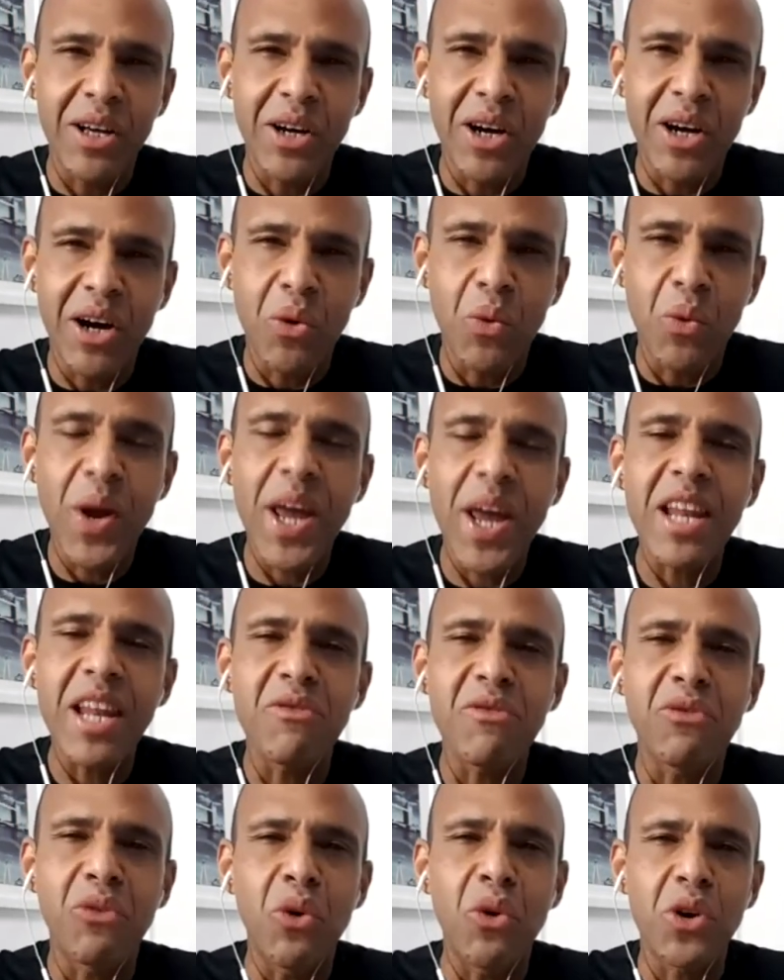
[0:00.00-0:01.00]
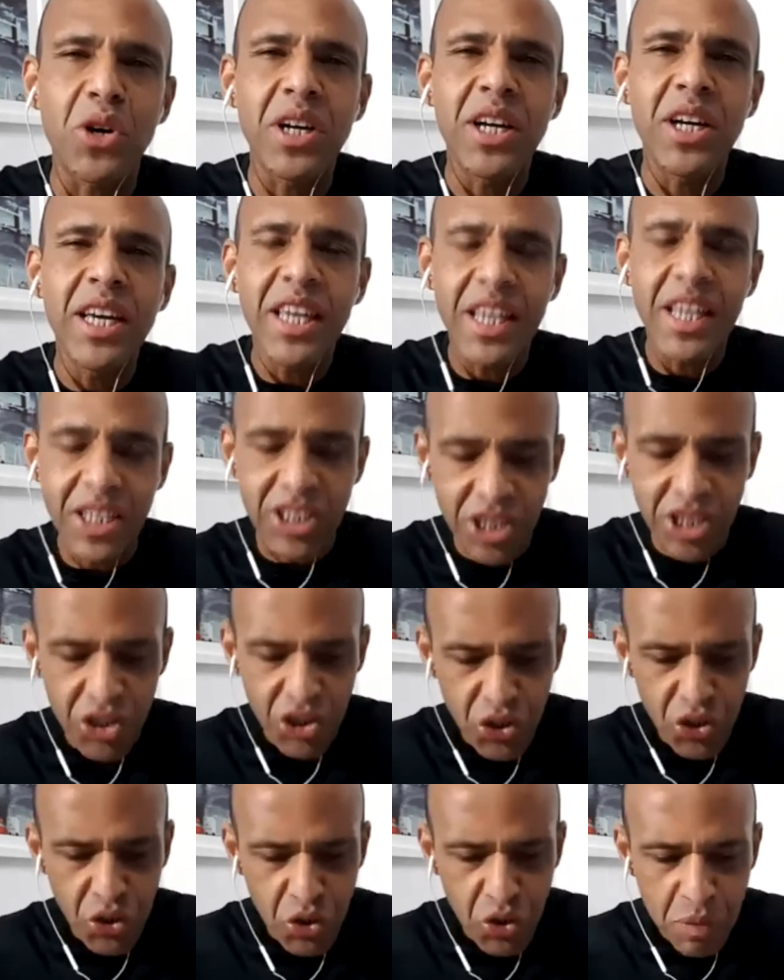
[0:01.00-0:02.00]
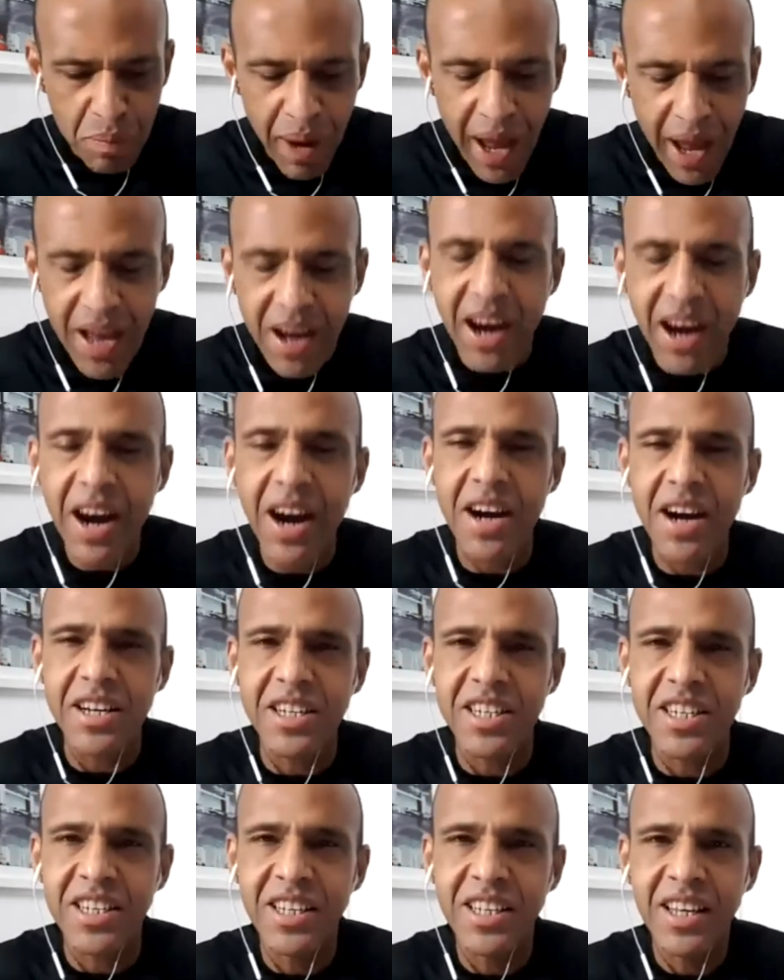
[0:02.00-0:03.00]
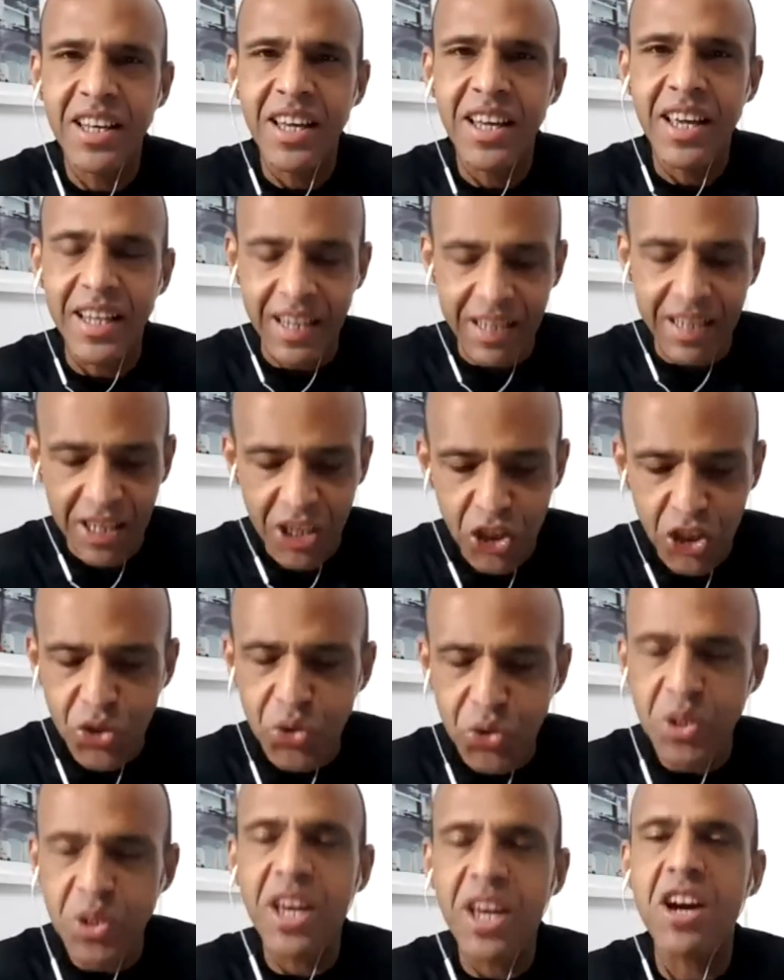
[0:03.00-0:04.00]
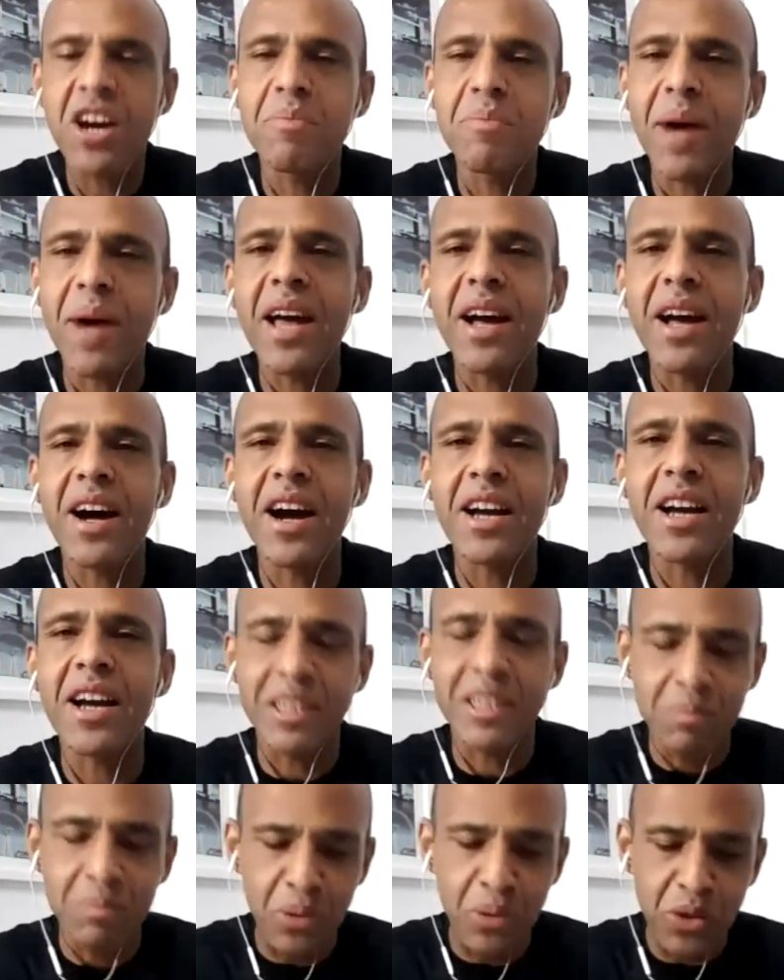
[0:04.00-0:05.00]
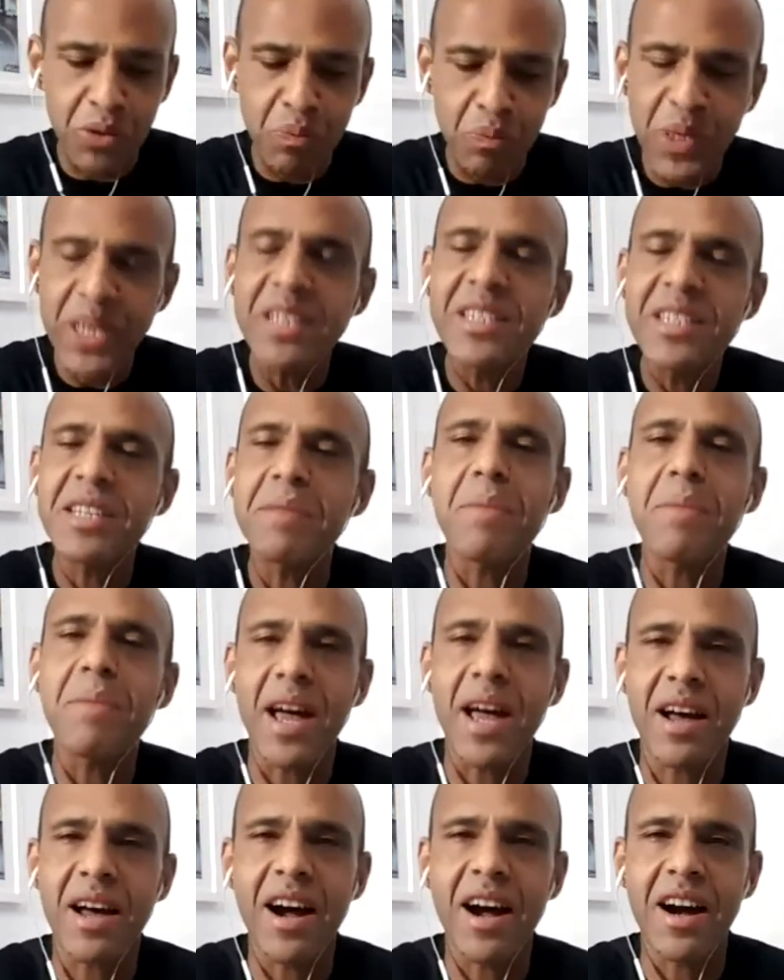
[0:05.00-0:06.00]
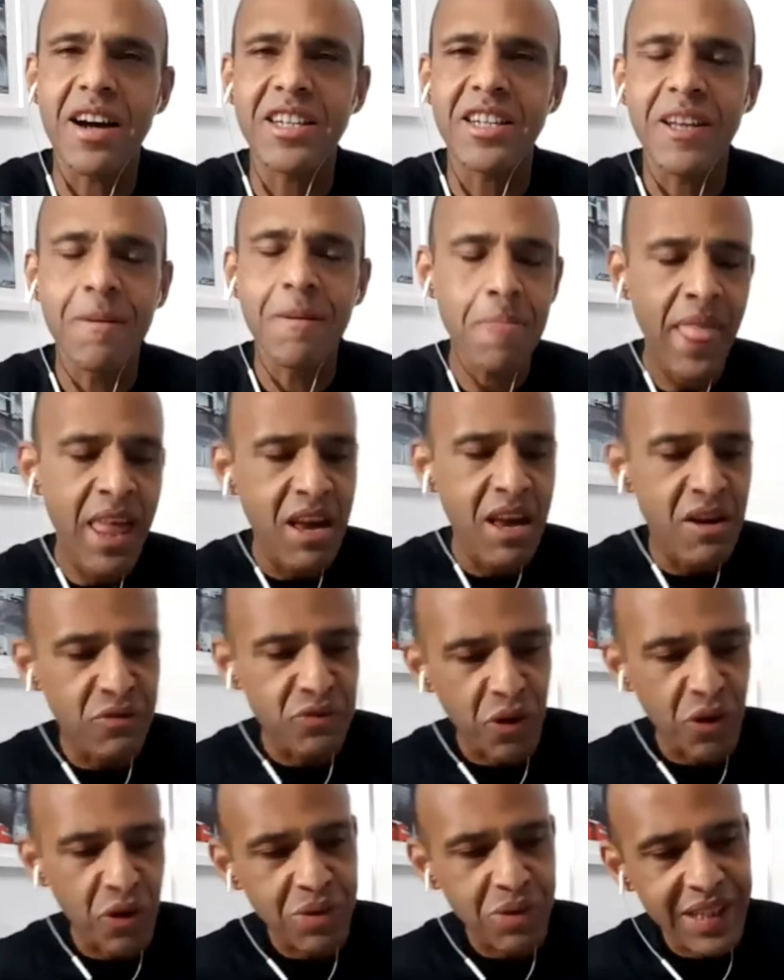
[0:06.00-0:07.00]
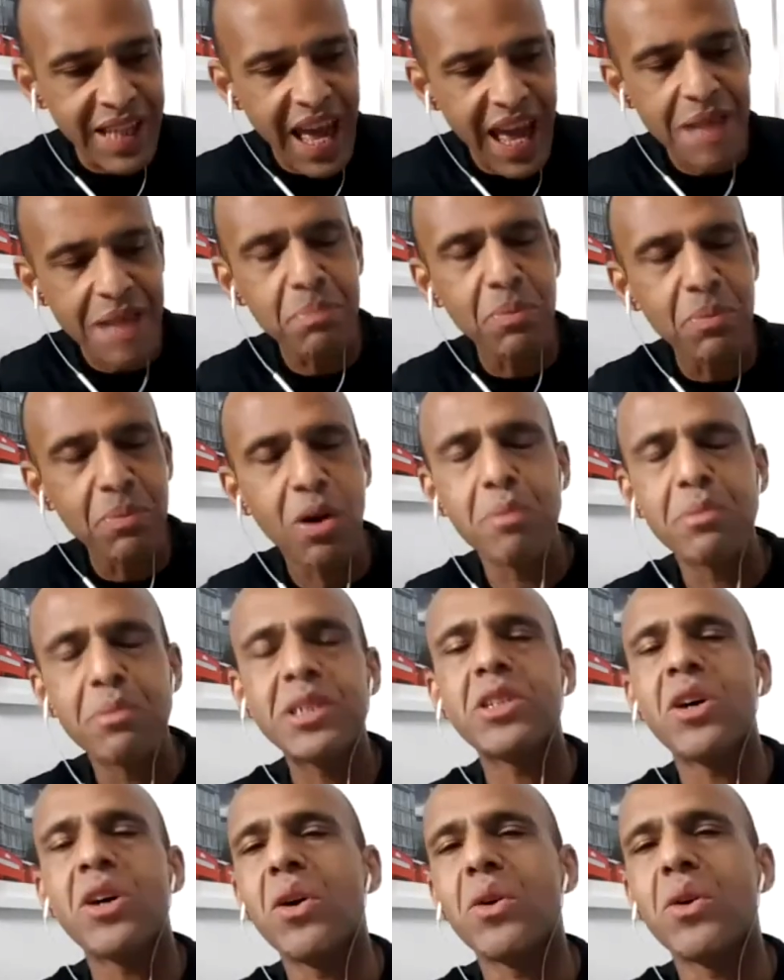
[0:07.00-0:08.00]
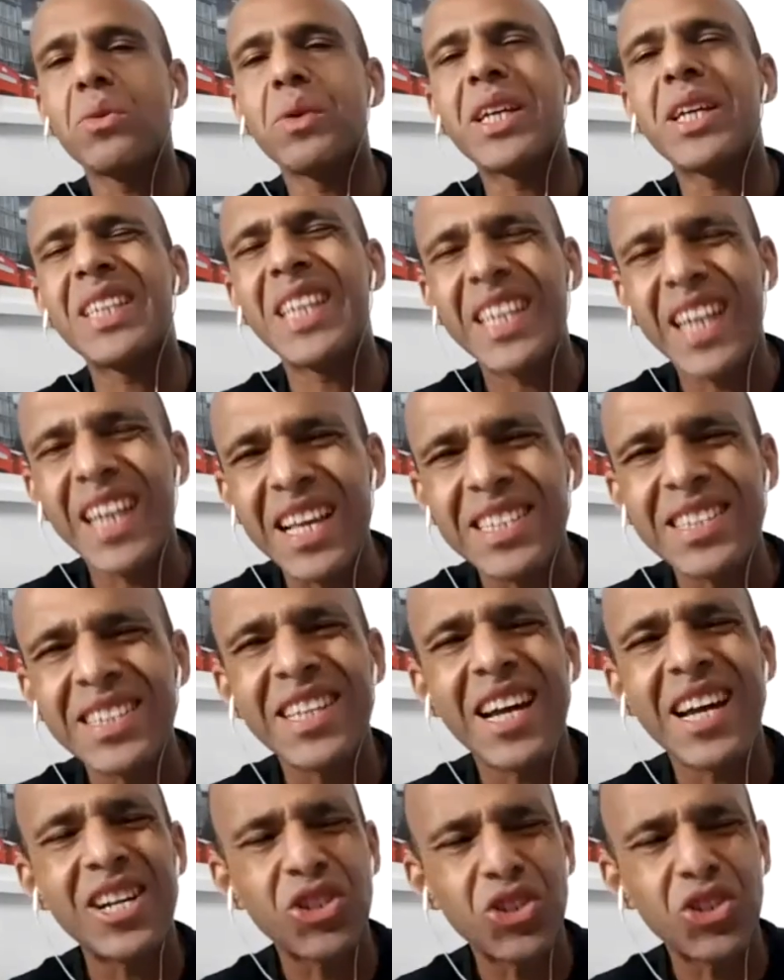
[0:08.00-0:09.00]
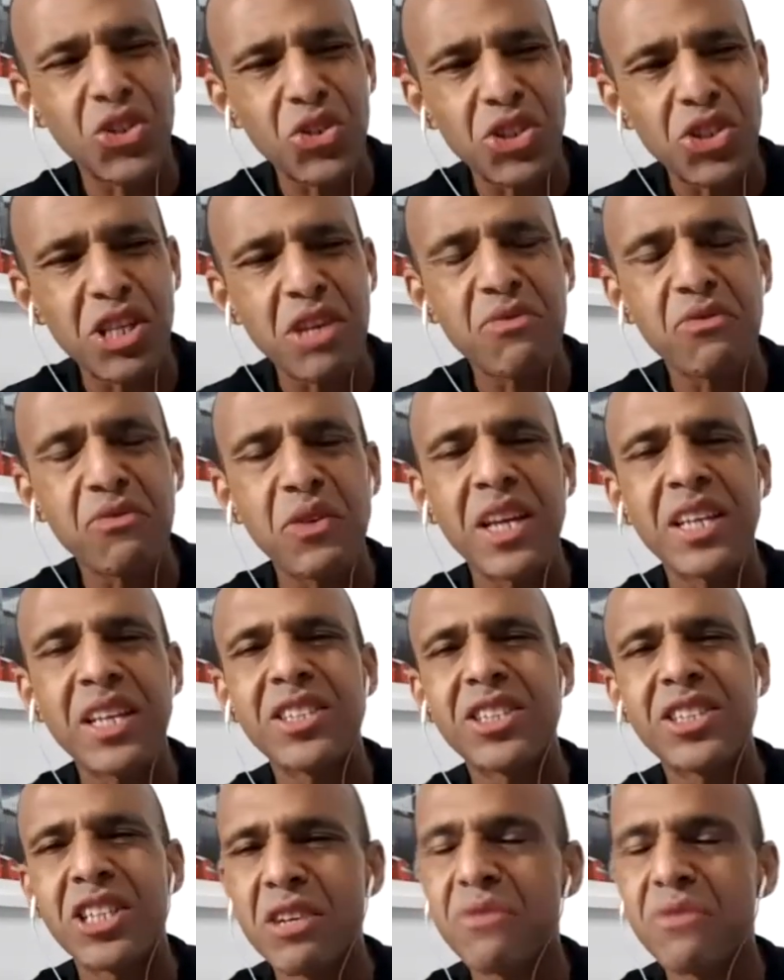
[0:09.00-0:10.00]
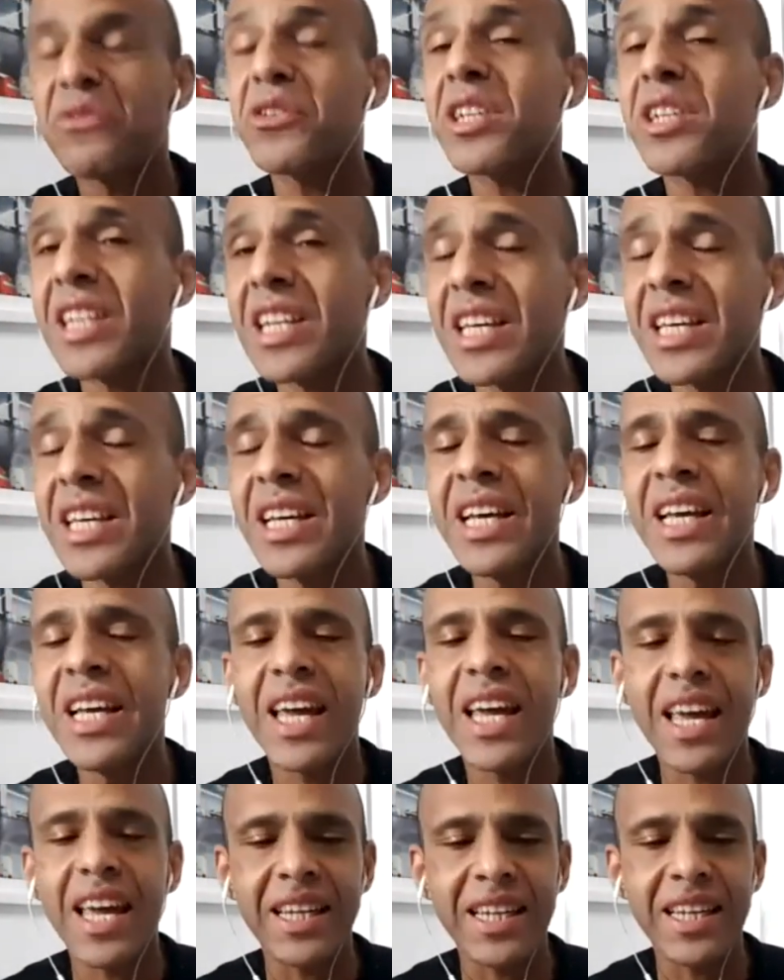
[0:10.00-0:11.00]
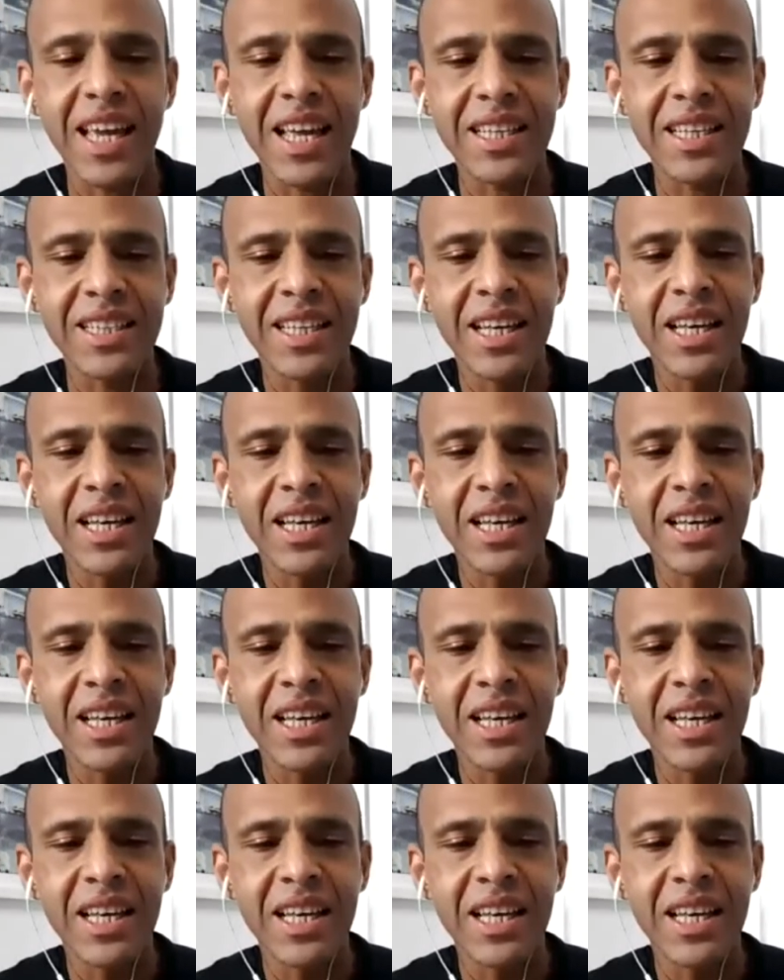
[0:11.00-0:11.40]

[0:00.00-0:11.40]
waiting for. He just took my heart. And then he took care of my heart and put peace in my heart. And from that moment on, and then I started to see things differently. And then